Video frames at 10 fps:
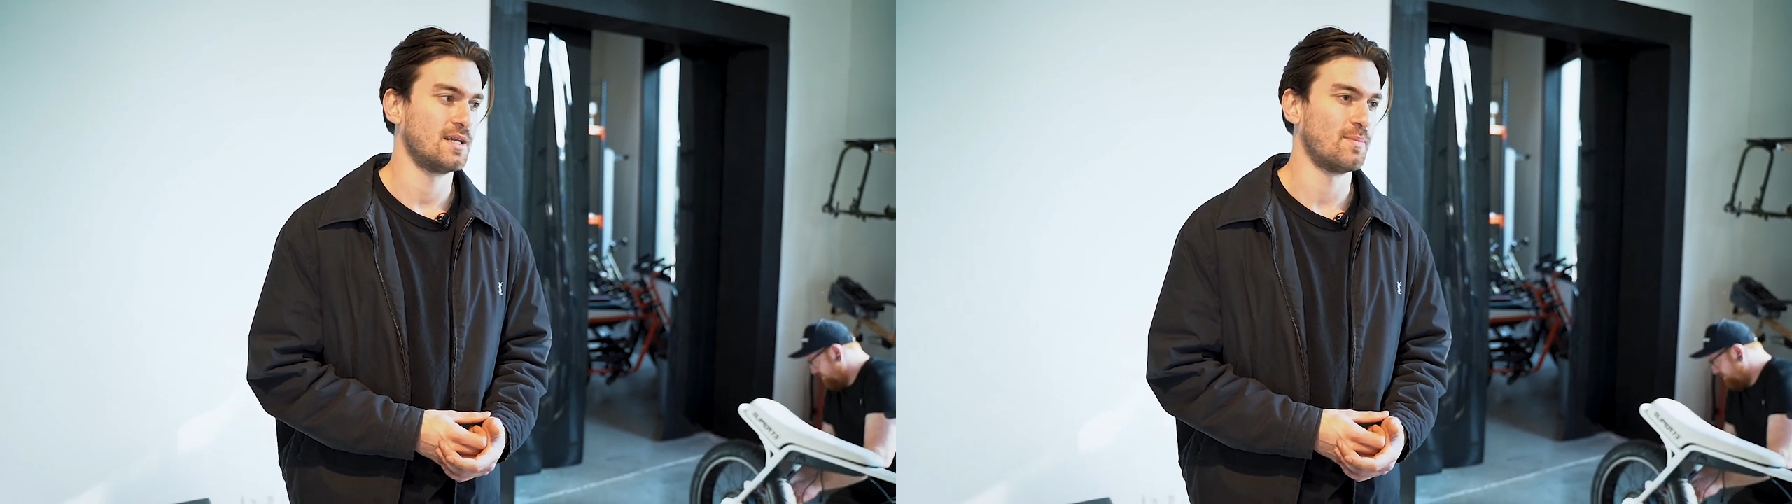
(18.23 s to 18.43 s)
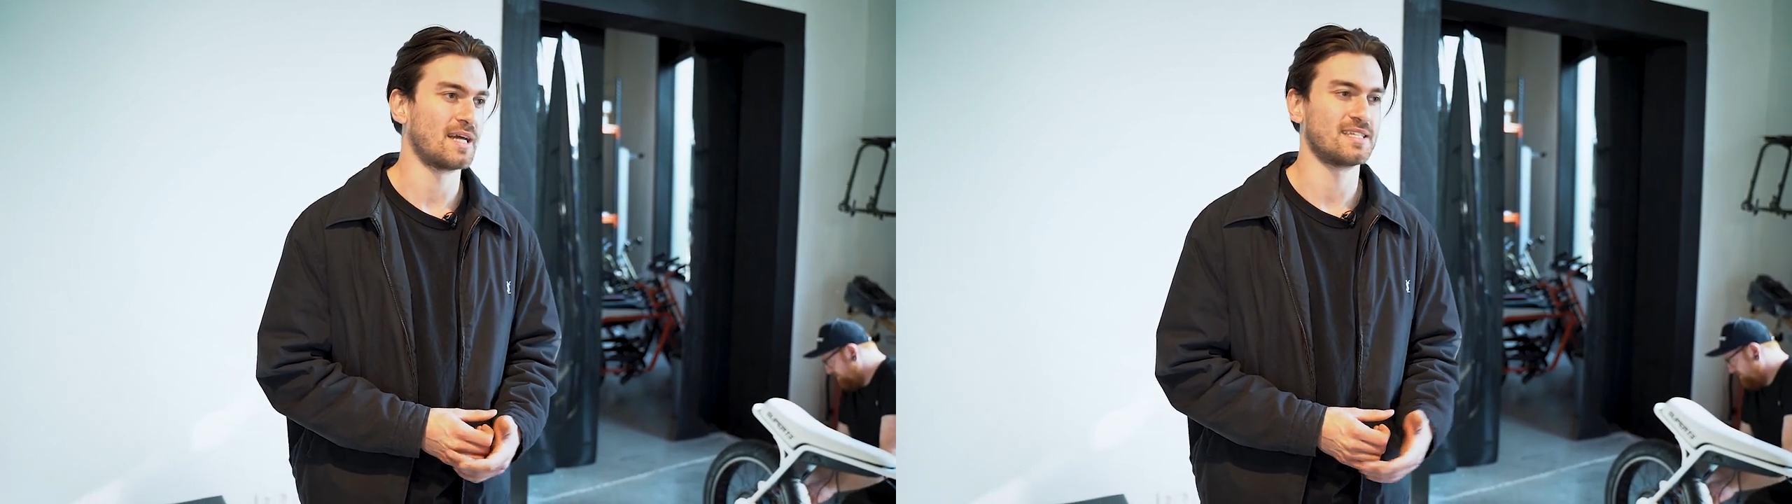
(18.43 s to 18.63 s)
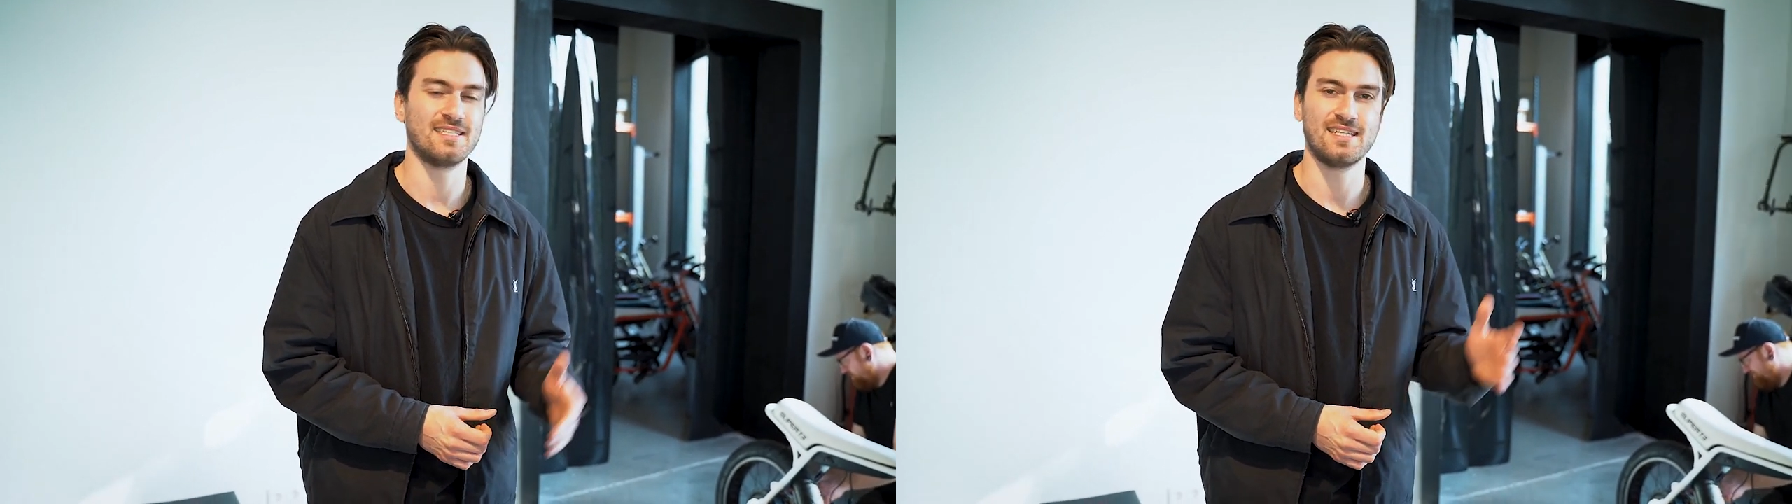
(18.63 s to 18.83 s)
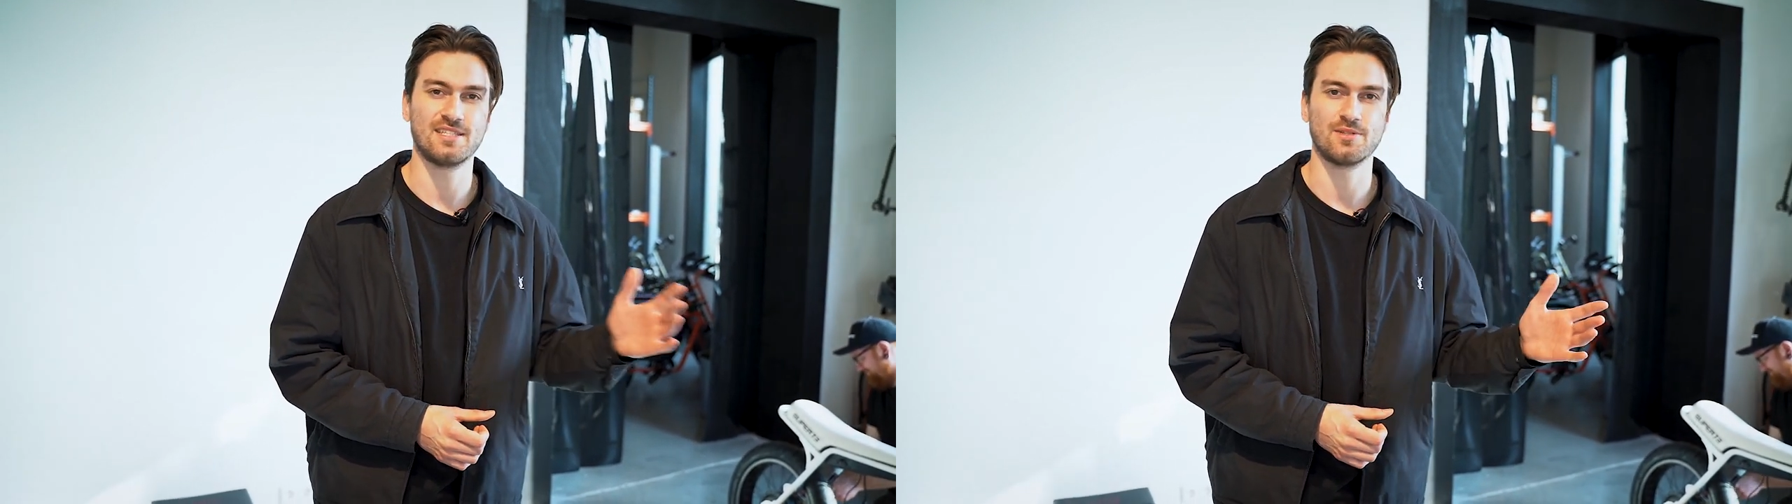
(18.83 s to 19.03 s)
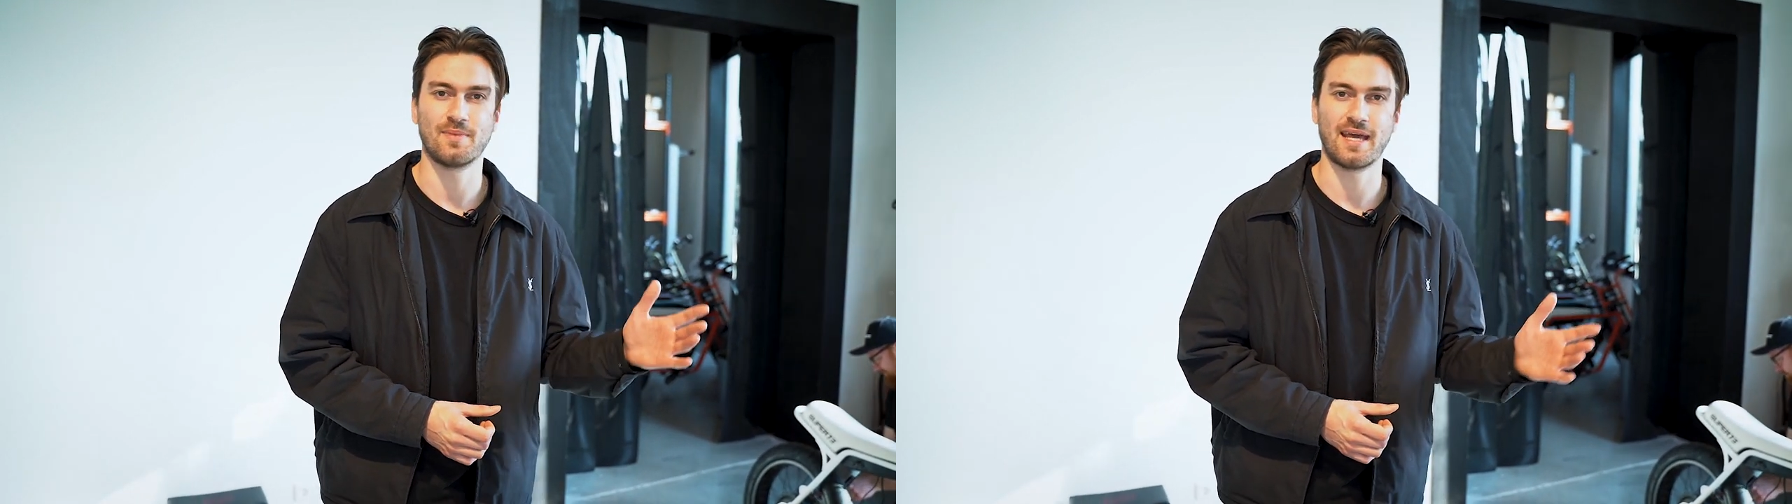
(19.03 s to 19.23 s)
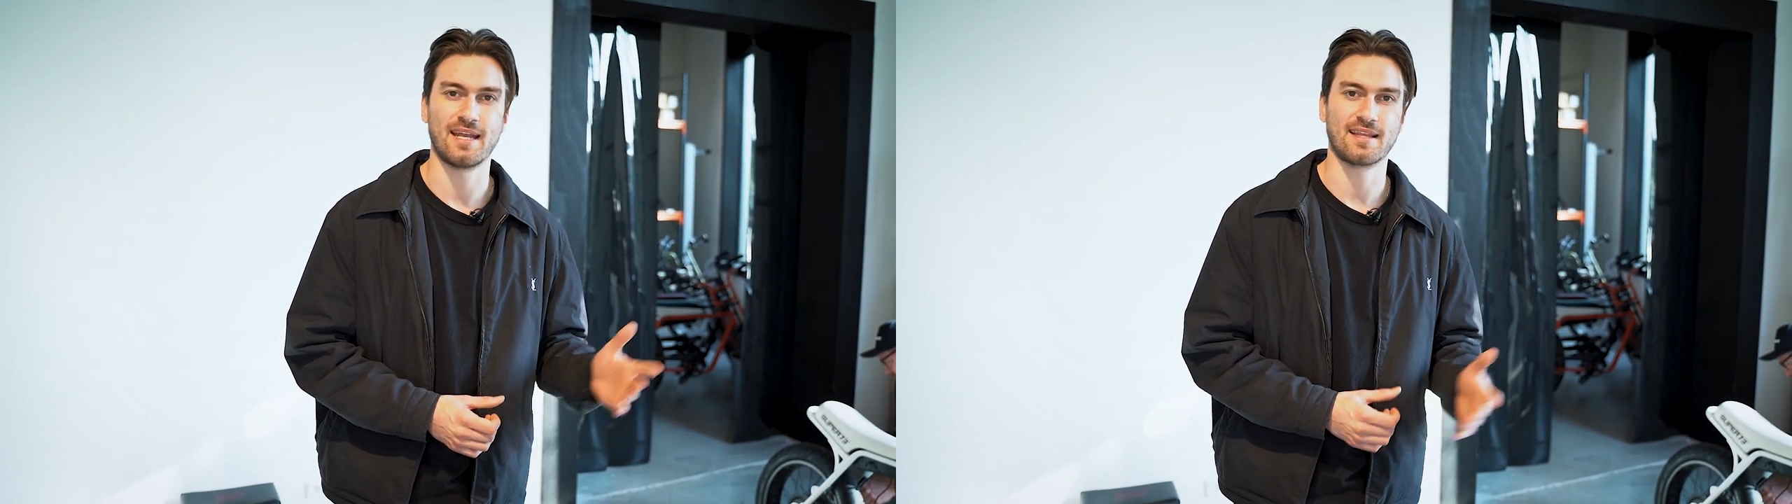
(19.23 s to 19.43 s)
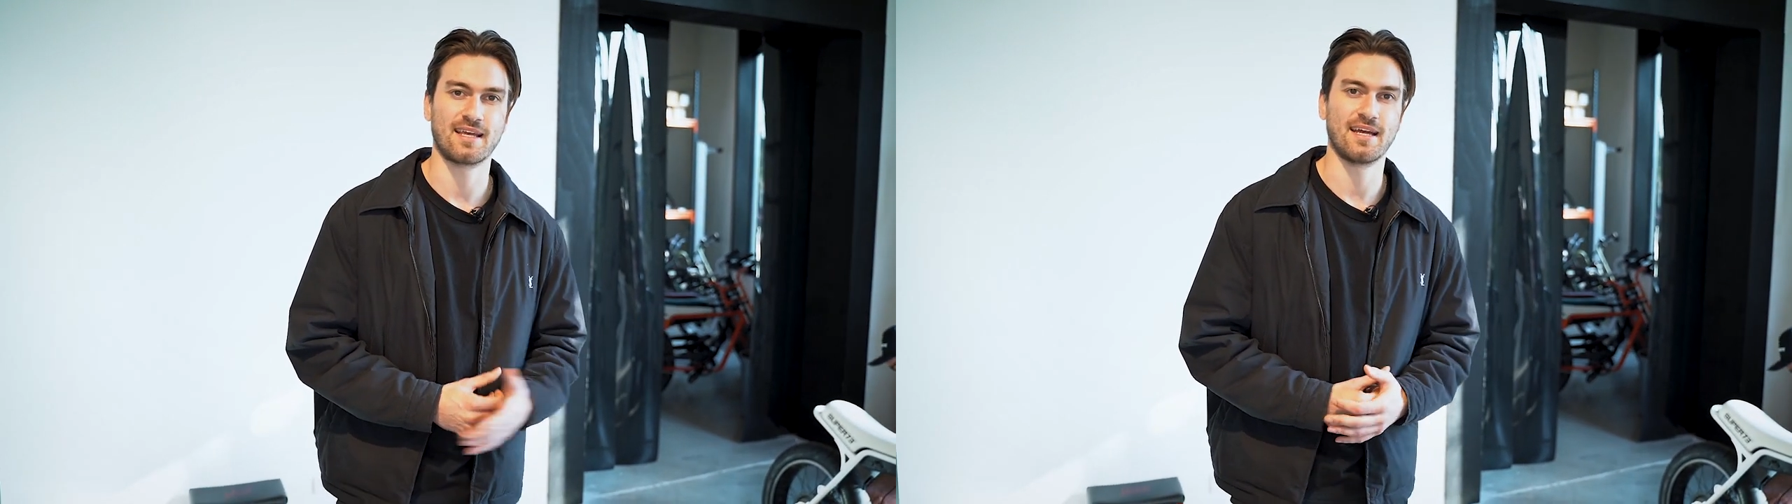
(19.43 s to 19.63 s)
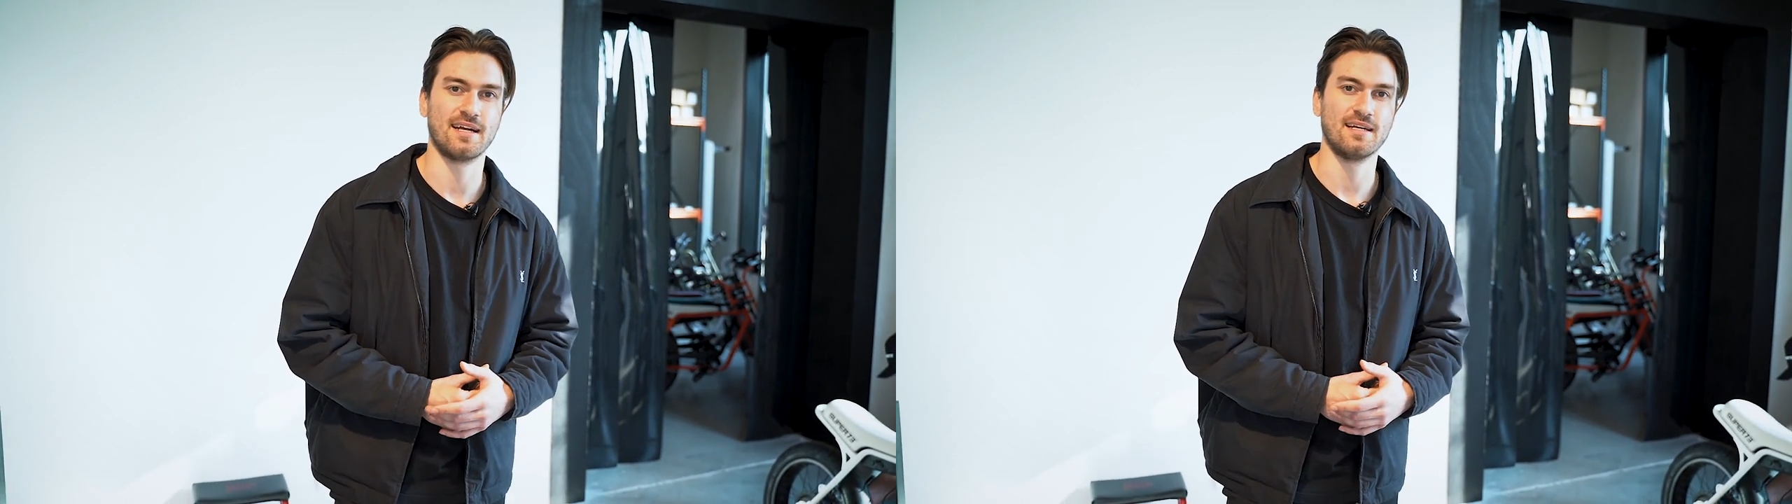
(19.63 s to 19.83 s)
the bikes need some added
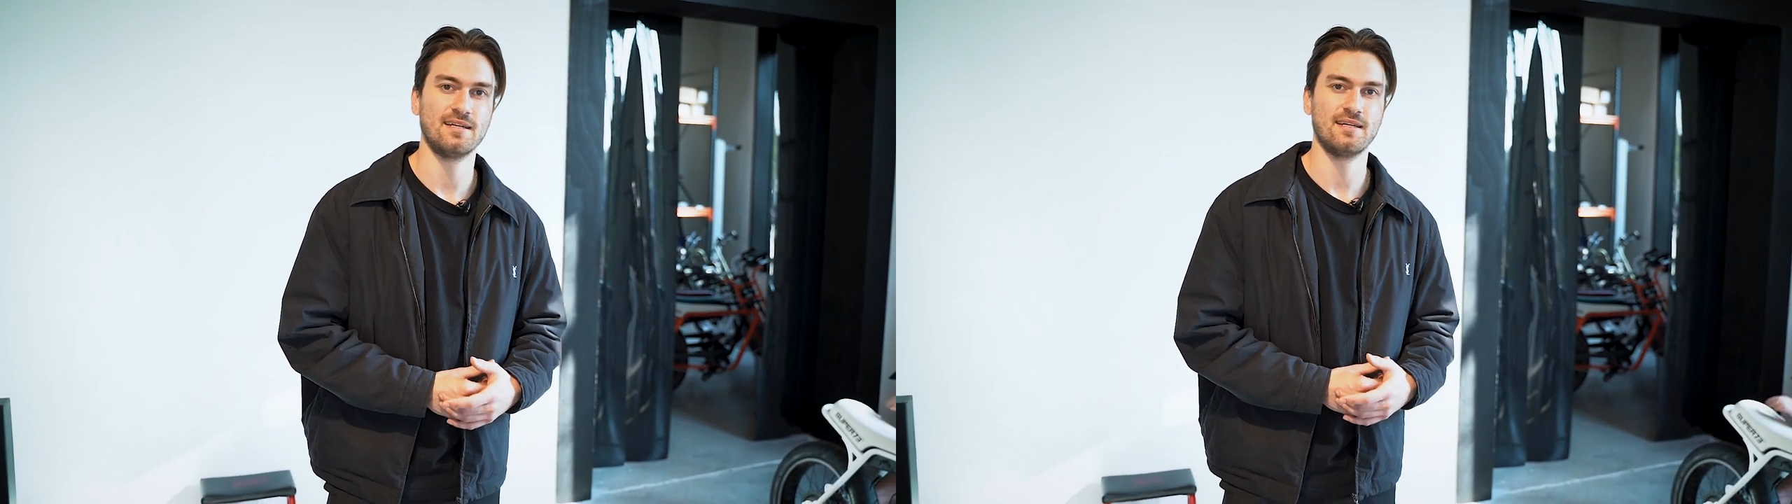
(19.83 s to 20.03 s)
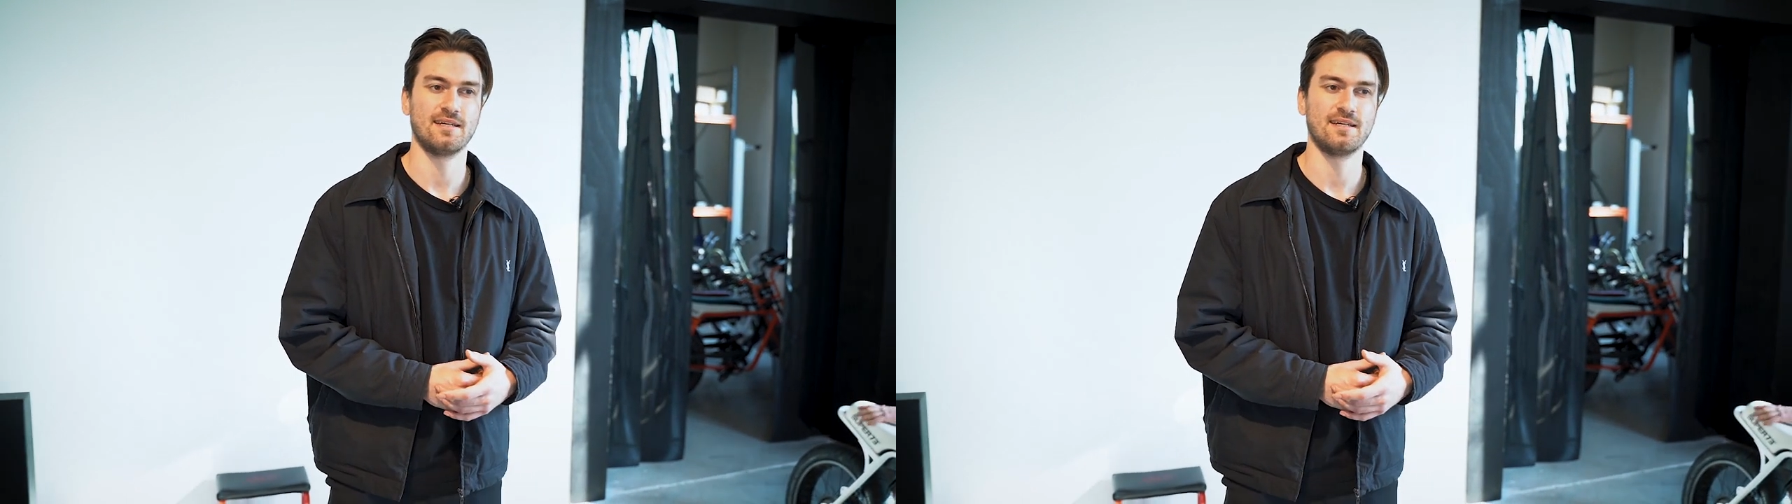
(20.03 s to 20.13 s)
care.